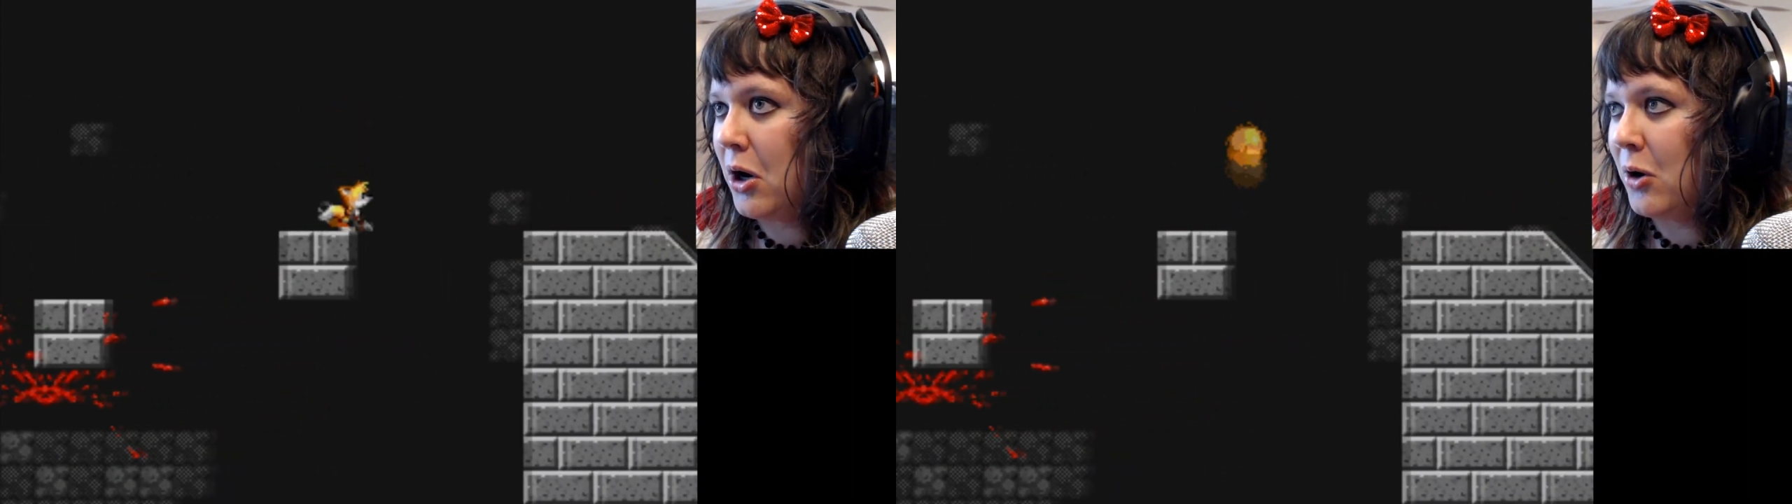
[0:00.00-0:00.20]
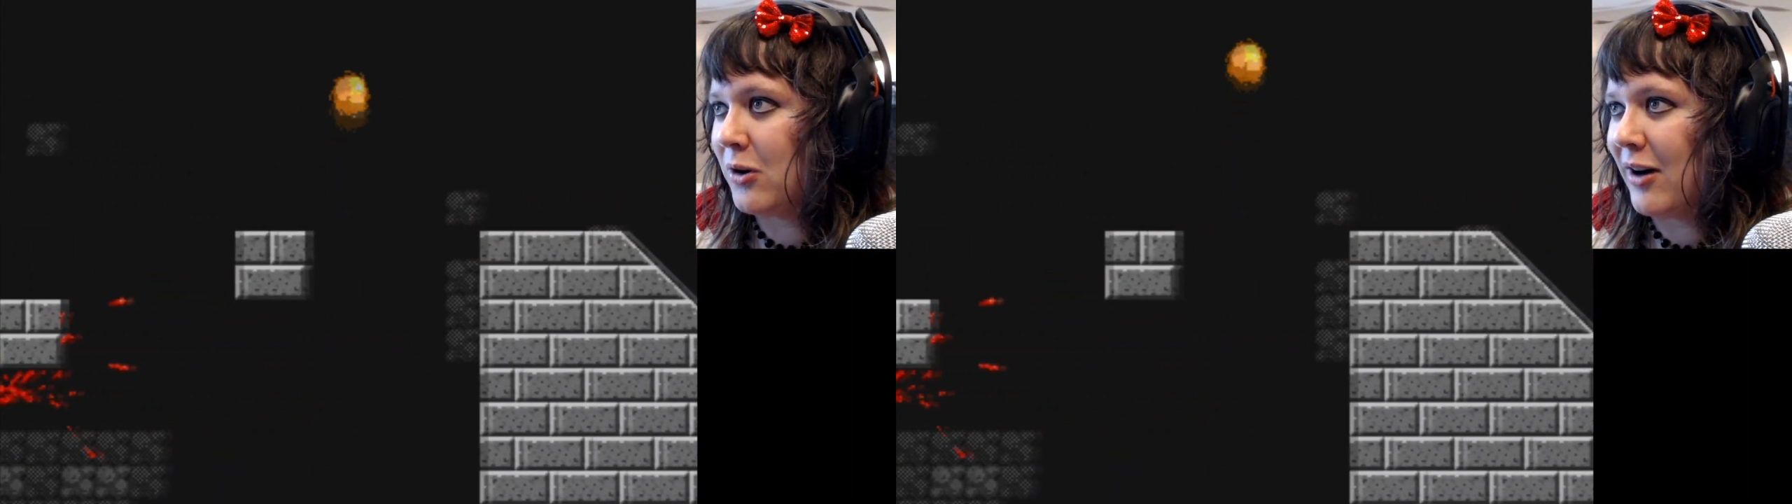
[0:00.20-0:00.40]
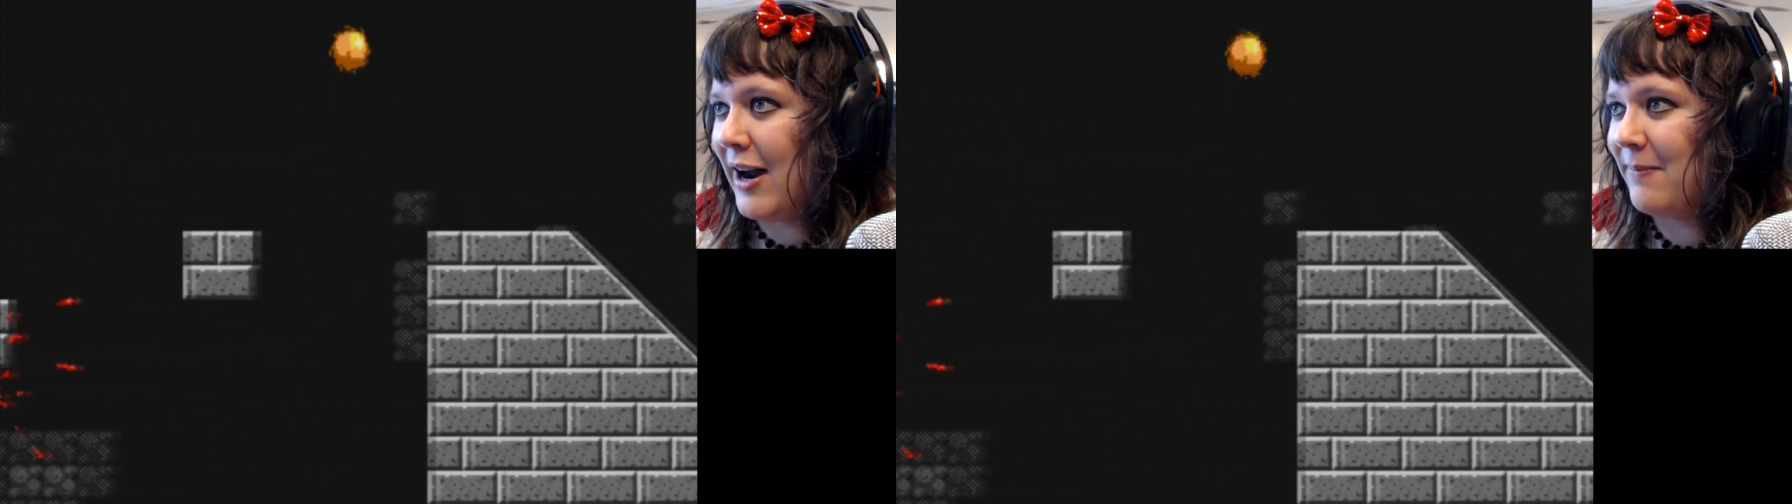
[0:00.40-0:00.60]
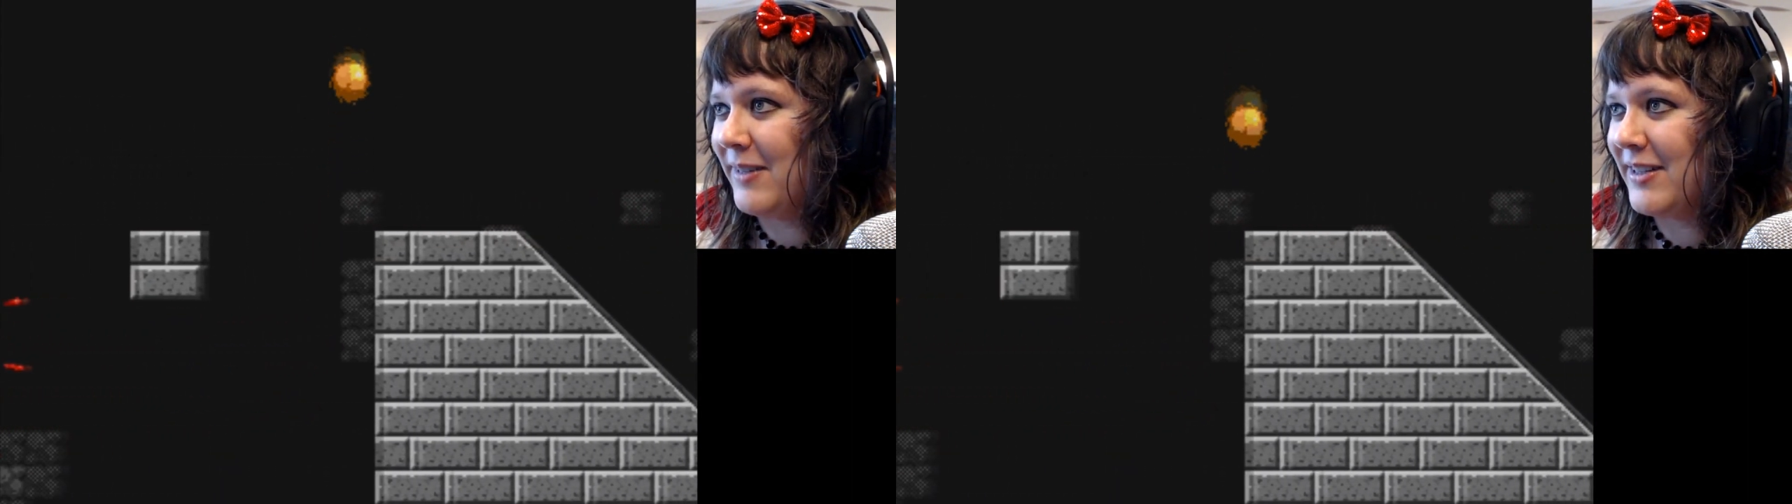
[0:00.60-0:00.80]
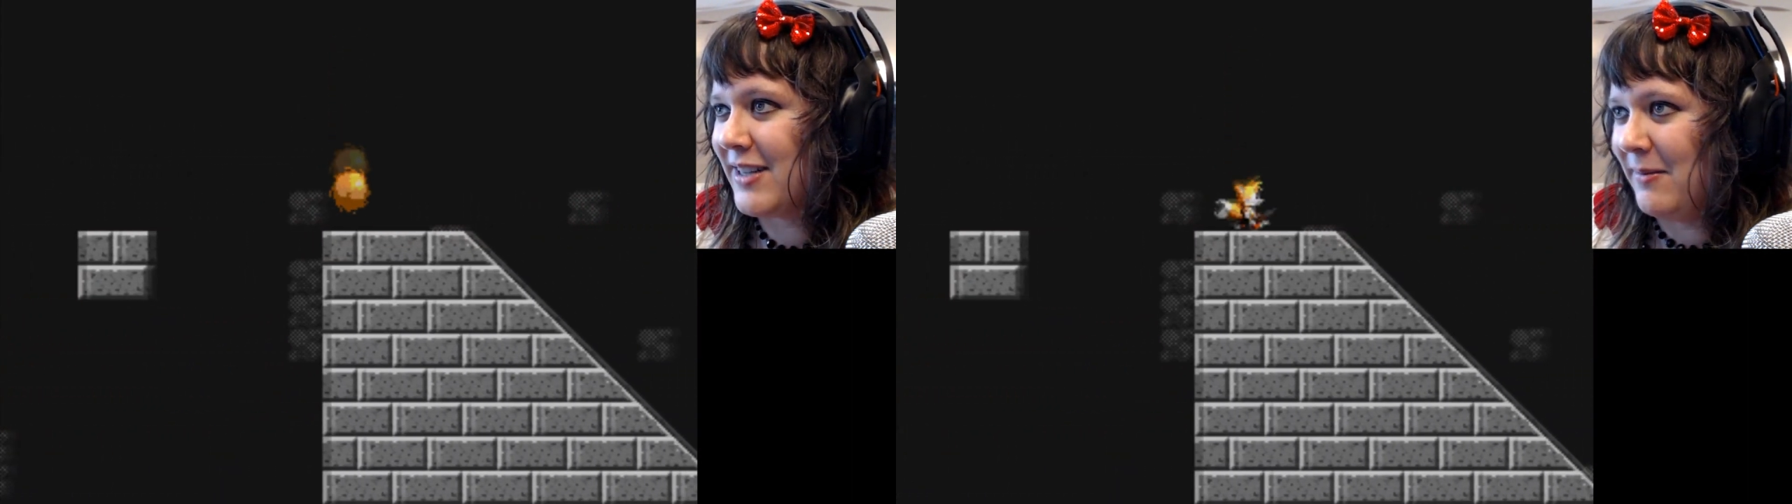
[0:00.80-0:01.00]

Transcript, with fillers: Oh crap, he's